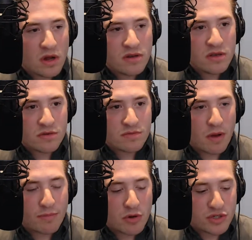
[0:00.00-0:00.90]
you're
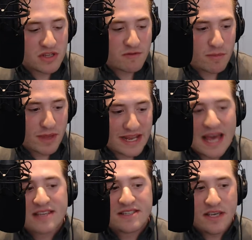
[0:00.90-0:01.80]
approaching this from like an
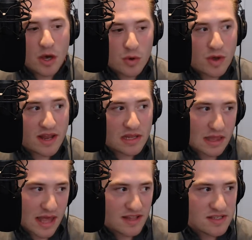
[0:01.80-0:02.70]
SEO kind of
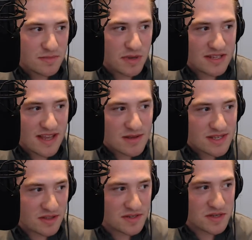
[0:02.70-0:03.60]
lens, but it sounds
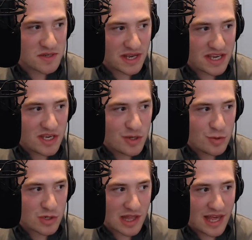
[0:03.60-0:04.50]
like there's also like a
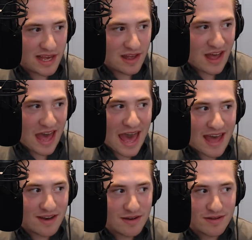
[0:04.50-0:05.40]
huge like
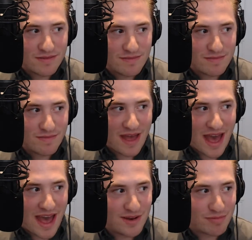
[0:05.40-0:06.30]
ad
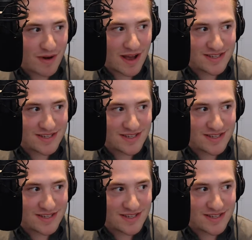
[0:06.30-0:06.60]
process.